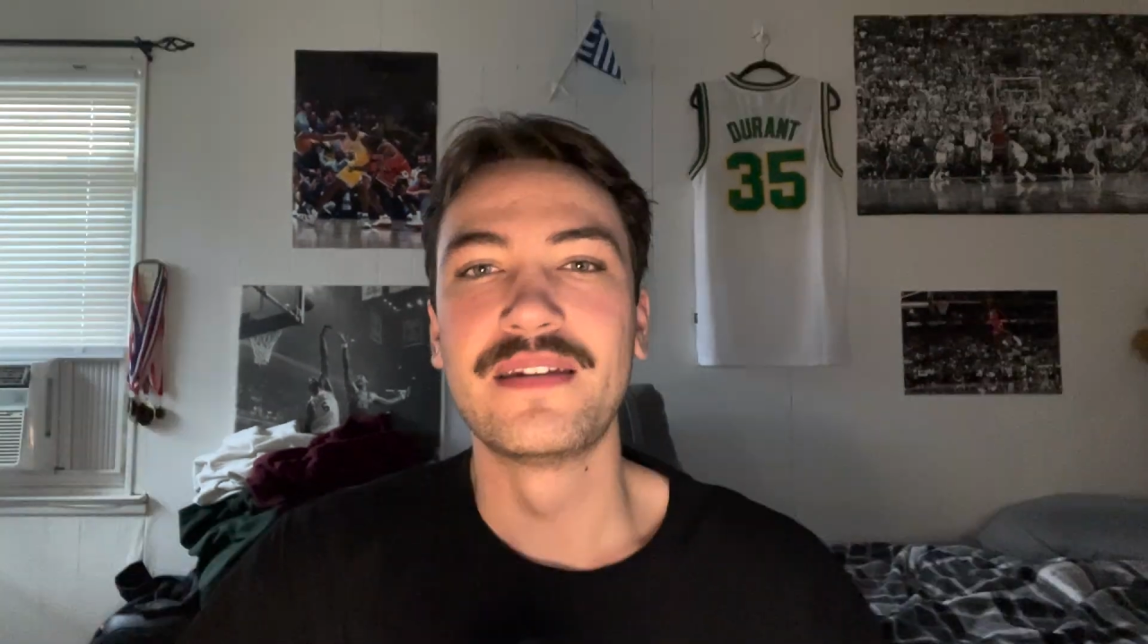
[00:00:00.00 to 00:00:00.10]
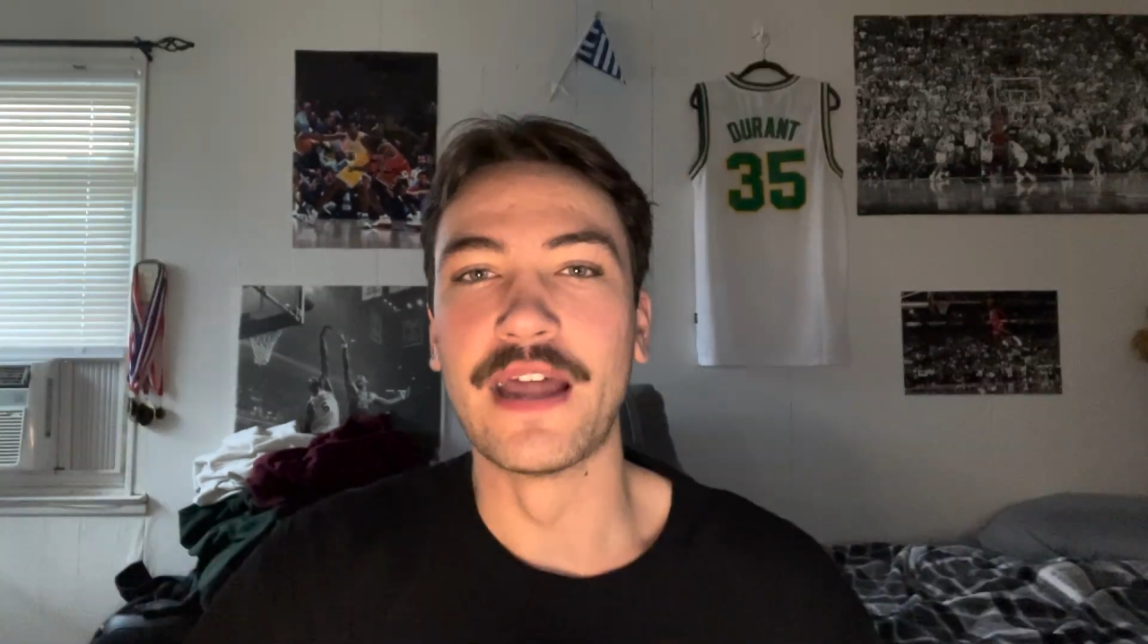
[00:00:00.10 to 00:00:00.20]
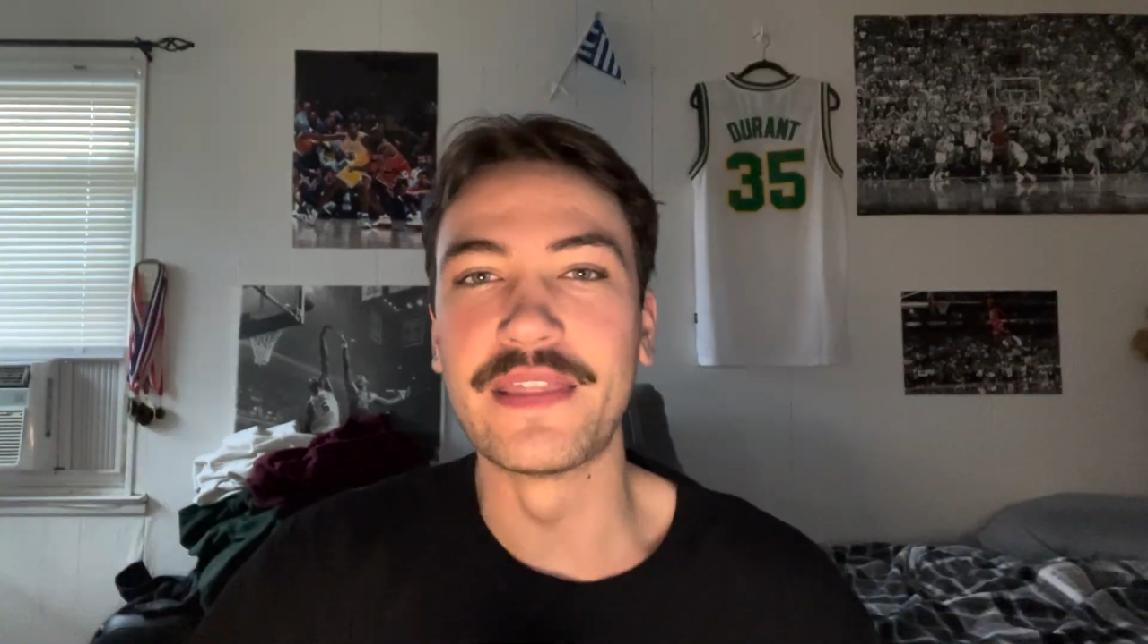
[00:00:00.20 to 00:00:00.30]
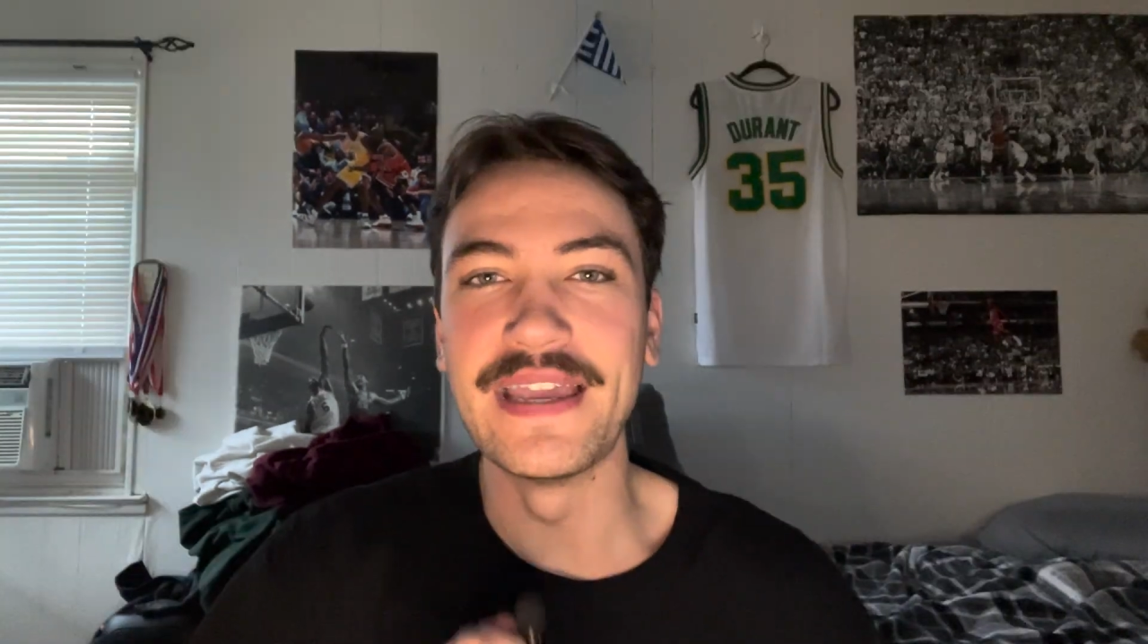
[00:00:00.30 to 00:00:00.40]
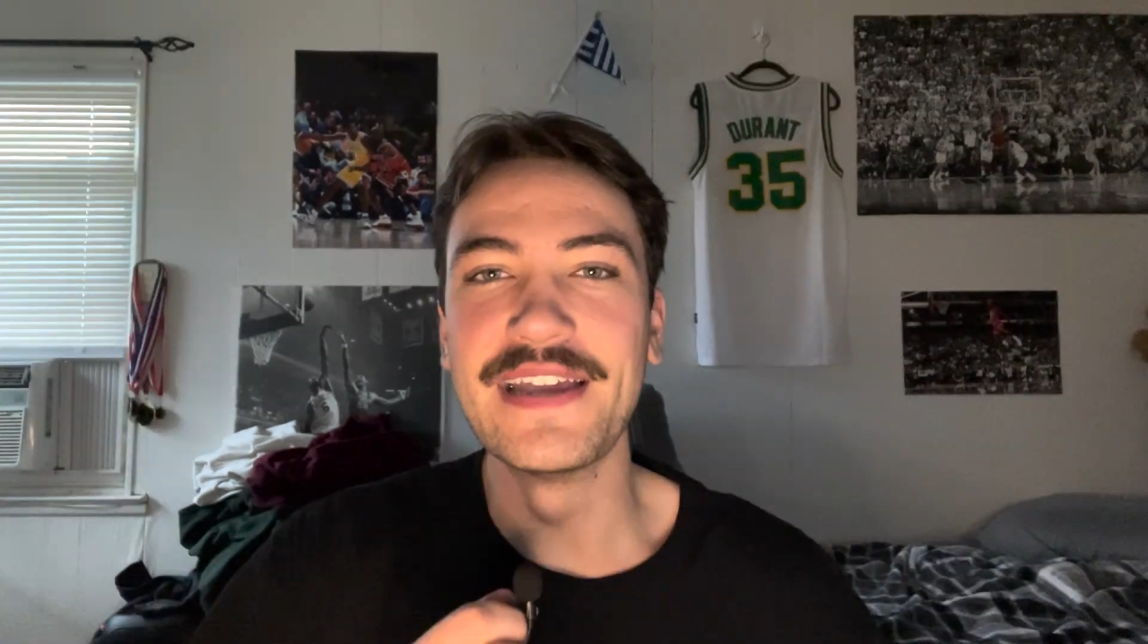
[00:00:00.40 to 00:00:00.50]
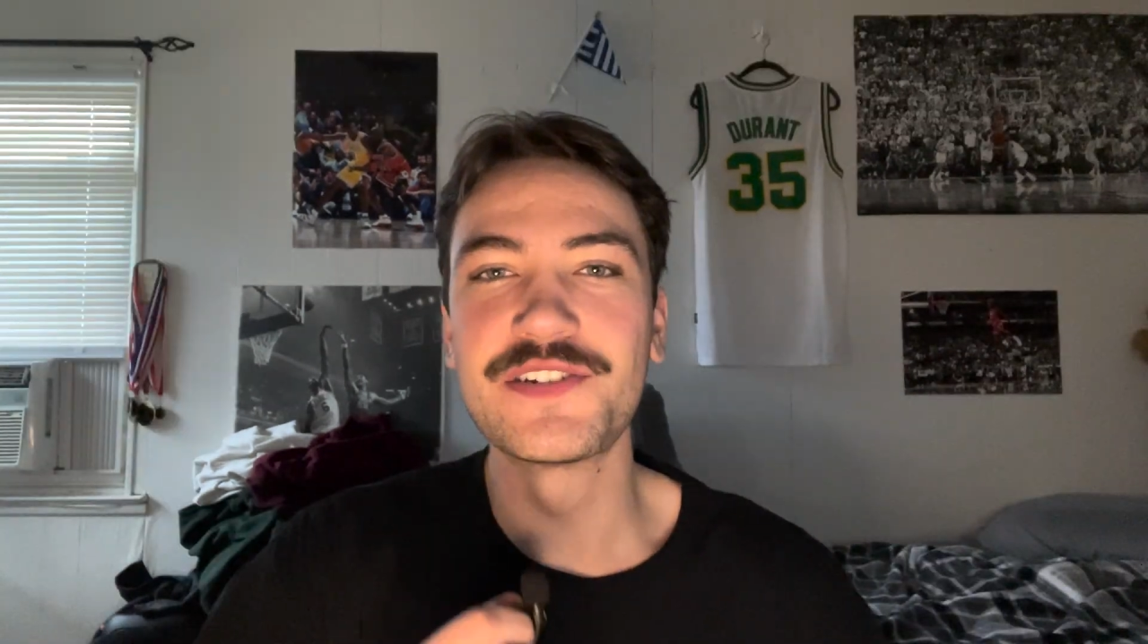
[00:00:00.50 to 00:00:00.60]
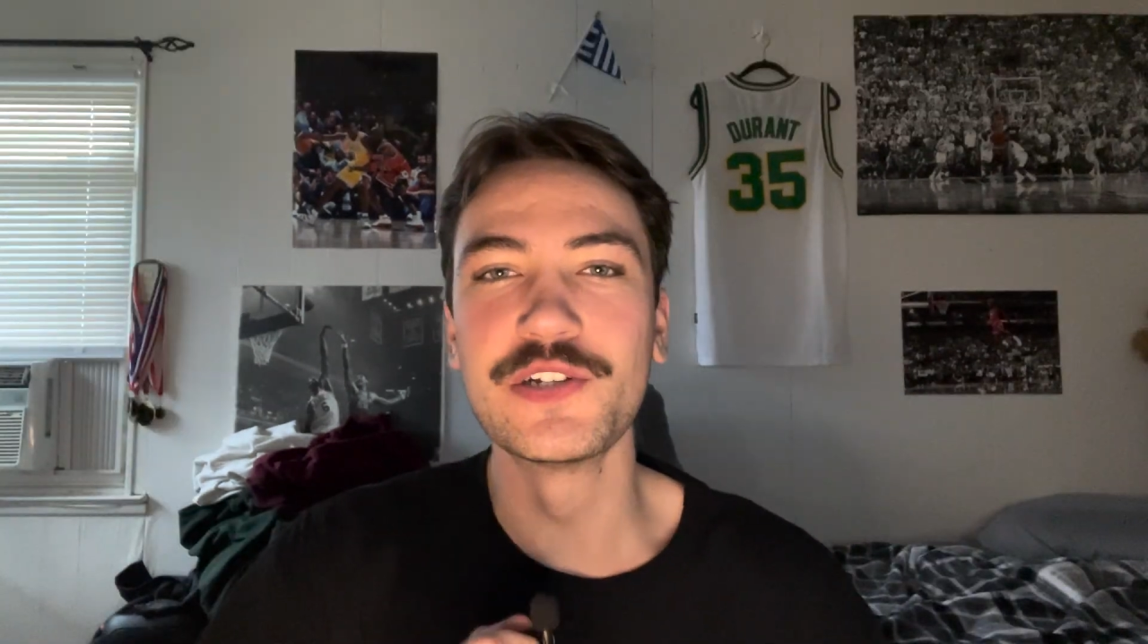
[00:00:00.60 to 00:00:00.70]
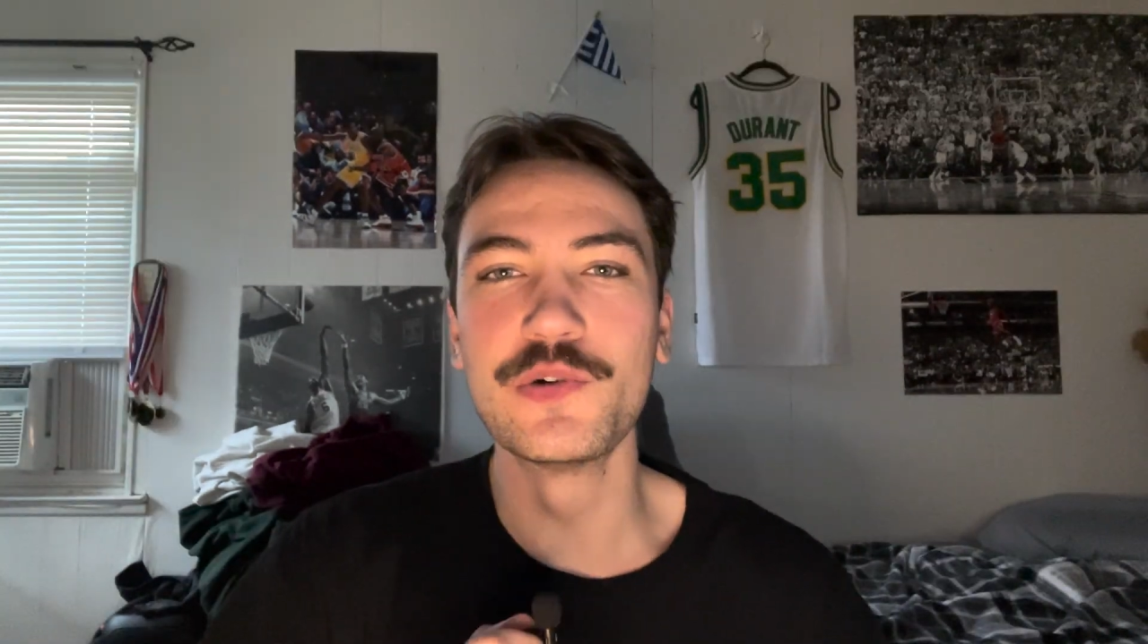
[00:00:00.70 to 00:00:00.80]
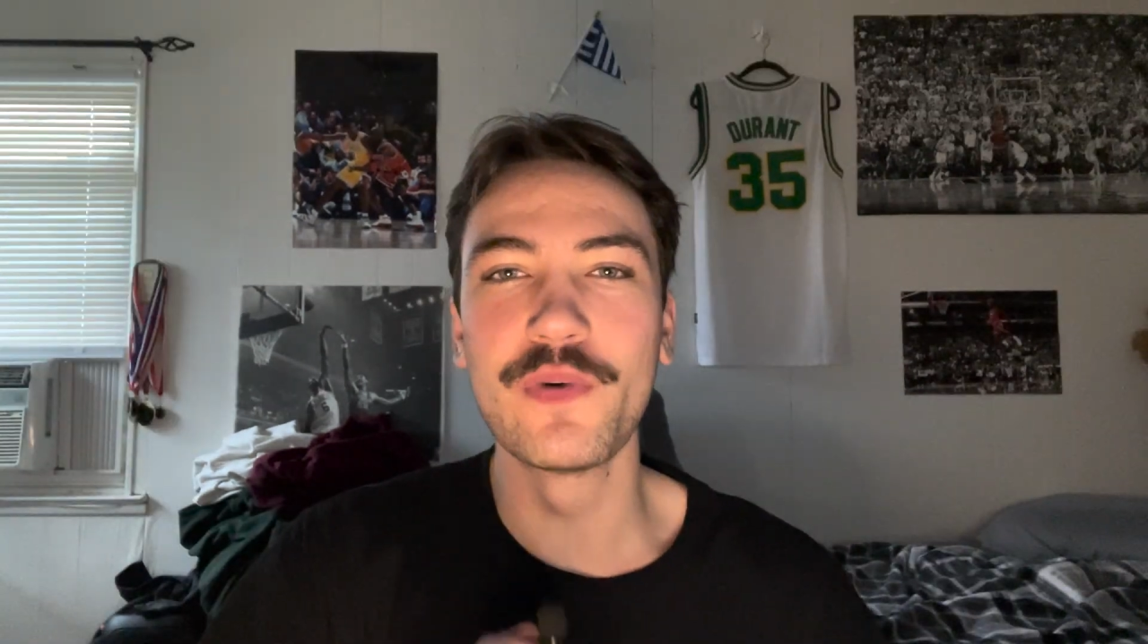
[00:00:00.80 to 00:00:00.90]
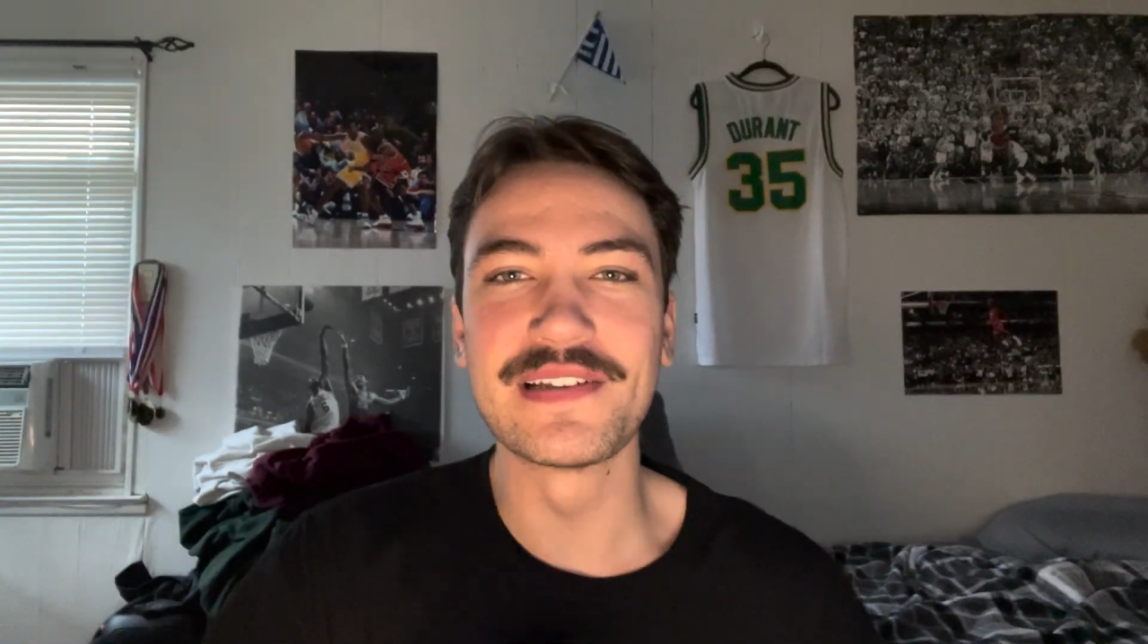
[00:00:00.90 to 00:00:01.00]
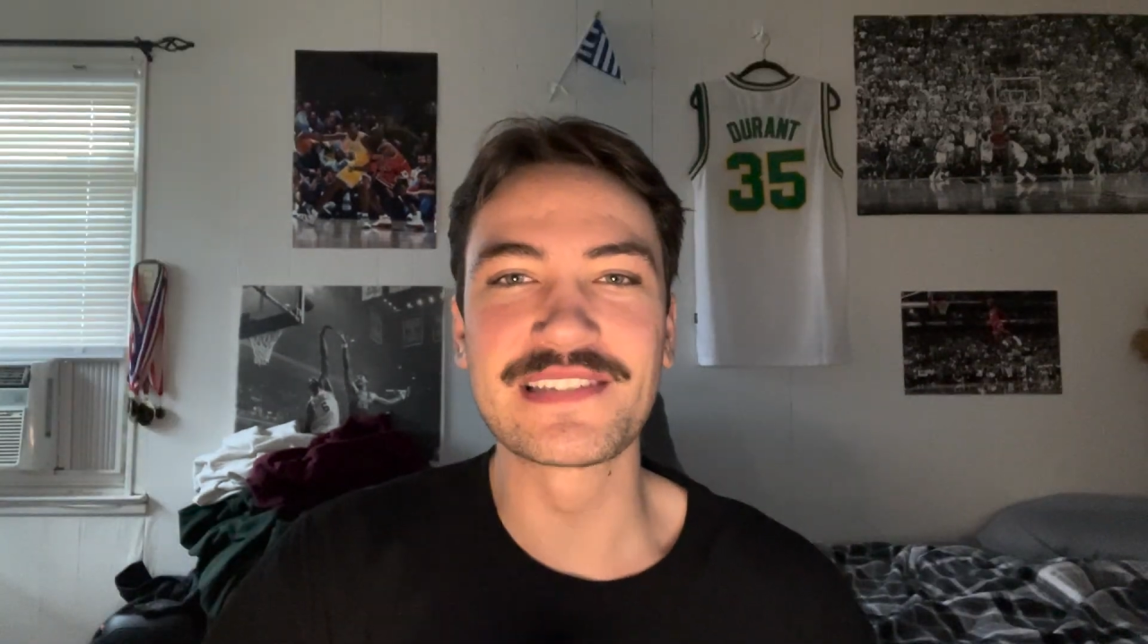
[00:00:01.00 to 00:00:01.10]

the issue with